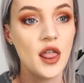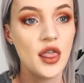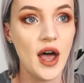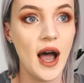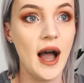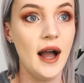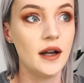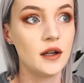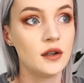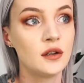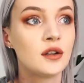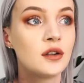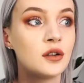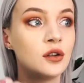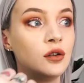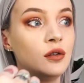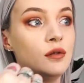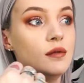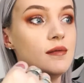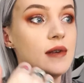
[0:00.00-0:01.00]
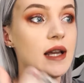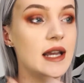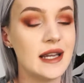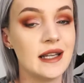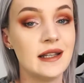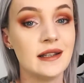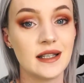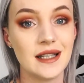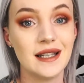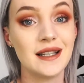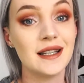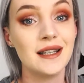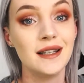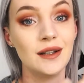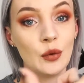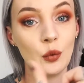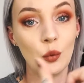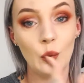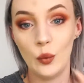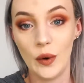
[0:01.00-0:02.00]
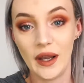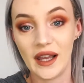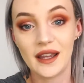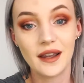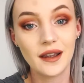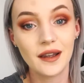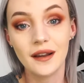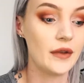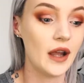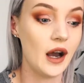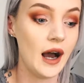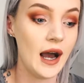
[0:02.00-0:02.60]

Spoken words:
that easy week.